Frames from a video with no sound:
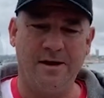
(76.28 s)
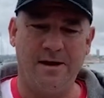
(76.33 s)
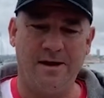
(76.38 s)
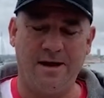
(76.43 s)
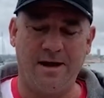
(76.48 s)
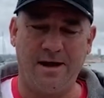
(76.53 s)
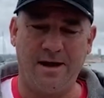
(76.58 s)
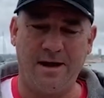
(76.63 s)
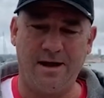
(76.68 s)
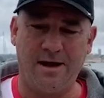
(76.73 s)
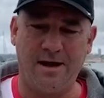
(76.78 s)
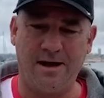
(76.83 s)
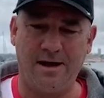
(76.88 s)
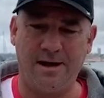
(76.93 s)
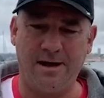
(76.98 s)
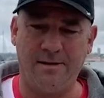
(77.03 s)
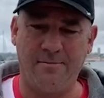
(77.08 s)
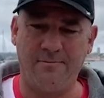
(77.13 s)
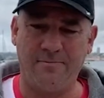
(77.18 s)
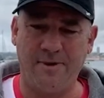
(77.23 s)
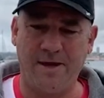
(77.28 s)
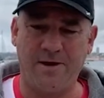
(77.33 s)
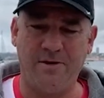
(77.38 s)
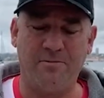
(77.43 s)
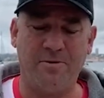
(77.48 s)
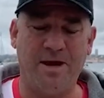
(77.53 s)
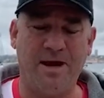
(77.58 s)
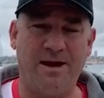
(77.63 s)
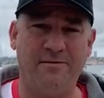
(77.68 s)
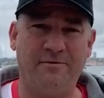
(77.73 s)
um, and
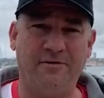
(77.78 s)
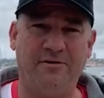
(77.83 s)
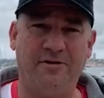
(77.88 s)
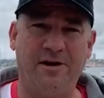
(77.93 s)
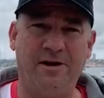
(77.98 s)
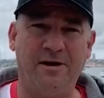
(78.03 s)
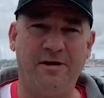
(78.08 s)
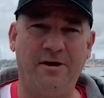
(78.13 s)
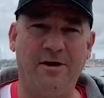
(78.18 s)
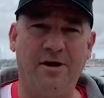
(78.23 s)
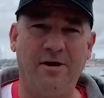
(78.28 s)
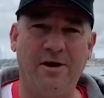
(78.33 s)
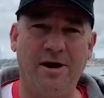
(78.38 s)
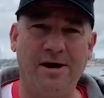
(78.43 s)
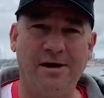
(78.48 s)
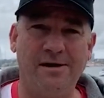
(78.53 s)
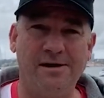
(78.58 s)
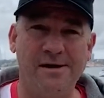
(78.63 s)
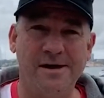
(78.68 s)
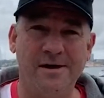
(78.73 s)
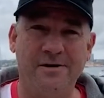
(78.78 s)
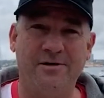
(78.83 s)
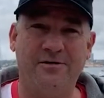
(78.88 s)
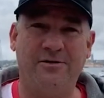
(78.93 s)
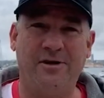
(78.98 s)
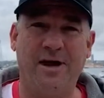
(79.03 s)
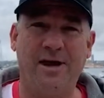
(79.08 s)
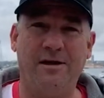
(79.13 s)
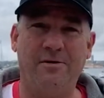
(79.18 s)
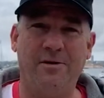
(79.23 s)
on behalf of and Kai
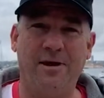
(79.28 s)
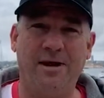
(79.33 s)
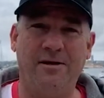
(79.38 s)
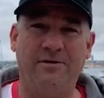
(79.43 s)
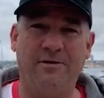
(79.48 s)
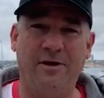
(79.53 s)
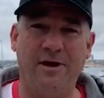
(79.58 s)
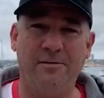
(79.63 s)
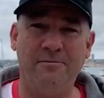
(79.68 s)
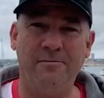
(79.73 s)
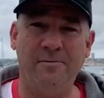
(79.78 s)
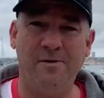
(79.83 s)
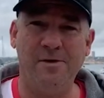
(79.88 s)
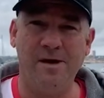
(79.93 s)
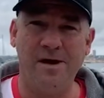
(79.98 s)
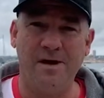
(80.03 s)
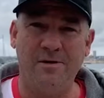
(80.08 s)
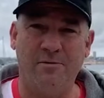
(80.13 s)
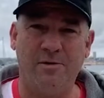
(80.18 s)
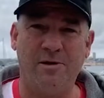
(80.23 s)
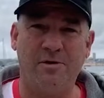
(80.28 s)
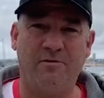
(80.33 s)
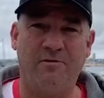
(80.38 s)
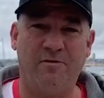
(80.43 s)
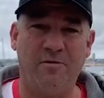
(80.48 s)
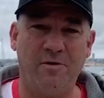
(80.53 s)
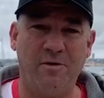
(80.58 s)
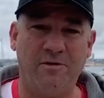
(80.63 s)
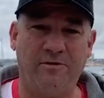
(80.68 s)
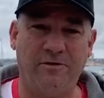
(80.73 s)
Scallywag team, we look
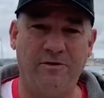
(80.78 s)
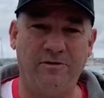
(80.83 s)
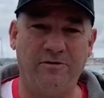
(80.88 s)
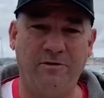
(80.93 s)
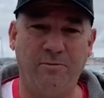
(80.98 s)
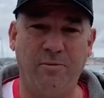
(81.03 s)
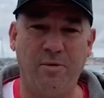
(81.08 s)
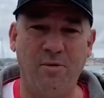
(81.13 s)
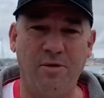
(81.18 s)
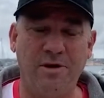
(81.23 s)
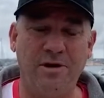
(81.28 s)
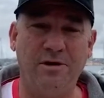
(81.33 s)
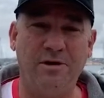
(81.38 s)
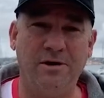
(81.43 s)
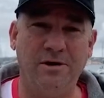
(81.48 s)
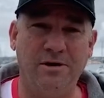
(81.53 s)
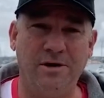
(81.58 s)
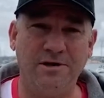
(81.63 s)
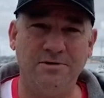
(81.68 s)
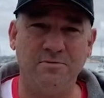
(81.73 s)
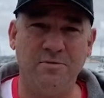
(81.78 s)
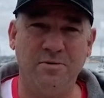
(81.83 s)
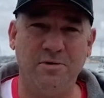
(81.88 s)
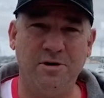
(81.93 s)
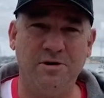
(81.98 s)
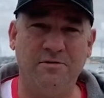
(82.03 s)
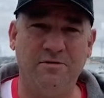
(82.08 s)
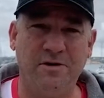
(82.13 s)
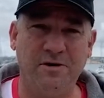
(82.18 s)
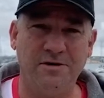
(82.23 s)
forward to supporting you guys more
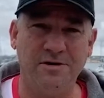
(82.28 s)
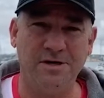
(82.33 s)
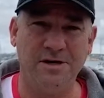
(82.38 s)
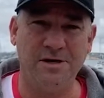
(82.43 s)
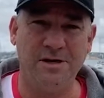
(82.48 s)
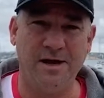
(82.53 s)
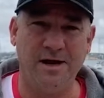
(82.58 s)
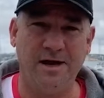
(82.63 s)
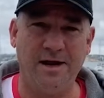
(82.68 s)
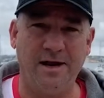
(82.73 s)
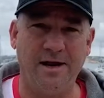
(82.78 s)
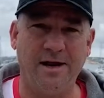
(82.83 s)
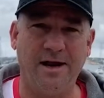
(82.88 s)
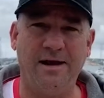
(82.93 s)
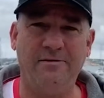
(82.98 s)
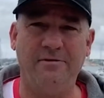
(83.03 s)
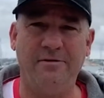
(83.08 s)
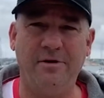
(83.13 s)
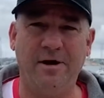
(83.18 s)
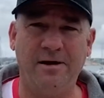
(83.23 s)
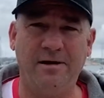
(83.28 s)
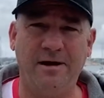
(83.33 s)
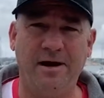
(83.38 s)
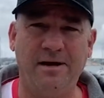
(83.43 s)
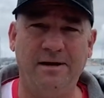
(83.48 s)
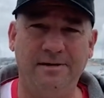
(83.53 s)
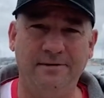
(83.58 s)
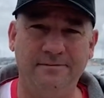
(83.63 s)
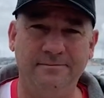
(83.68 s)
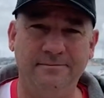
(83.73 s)
in the future and uh, have a great
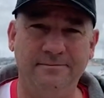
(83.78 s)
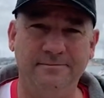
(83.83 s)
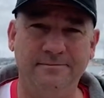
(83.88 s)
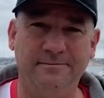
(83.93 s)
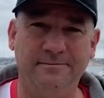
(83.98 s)
day.